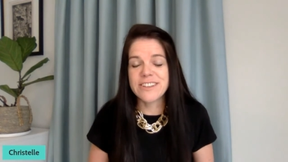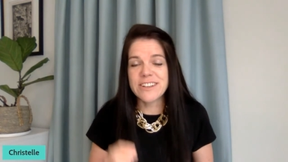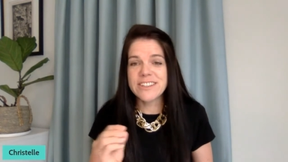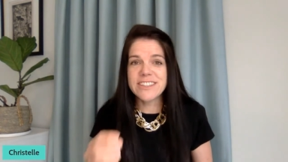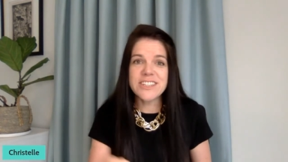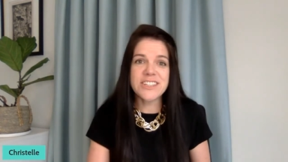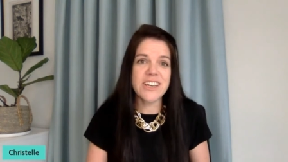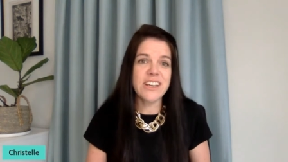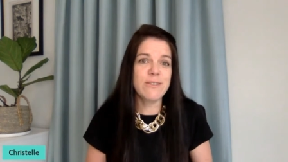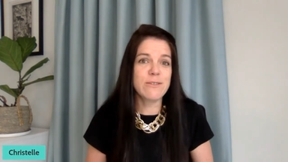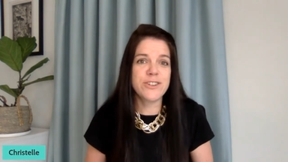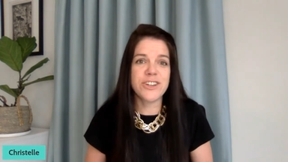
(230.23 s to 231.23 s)
Kirsty, share
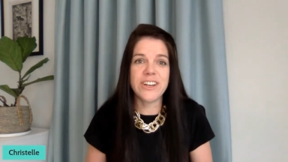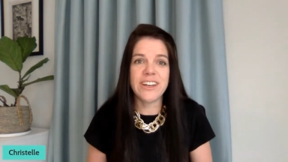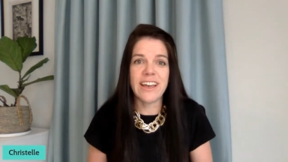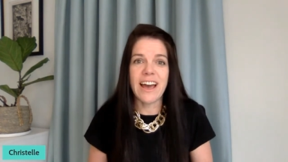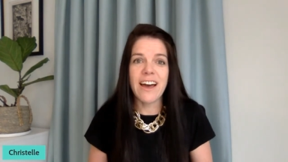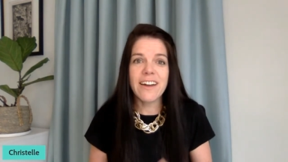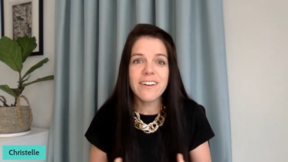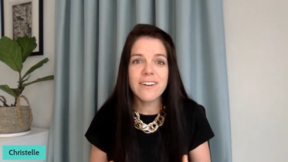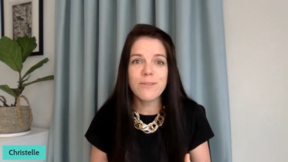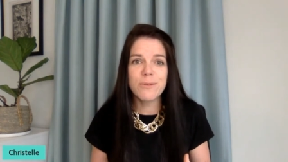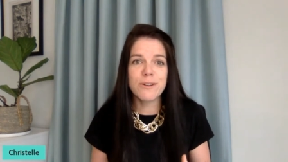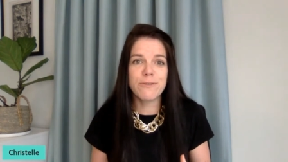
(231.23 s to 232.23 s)
your journey. How did
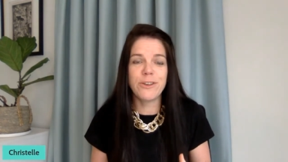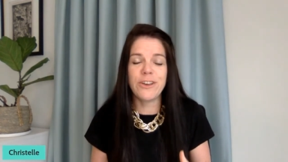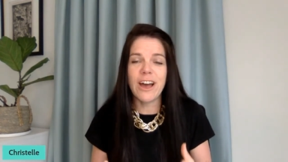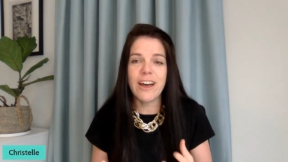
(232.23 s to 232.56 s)
it work for you?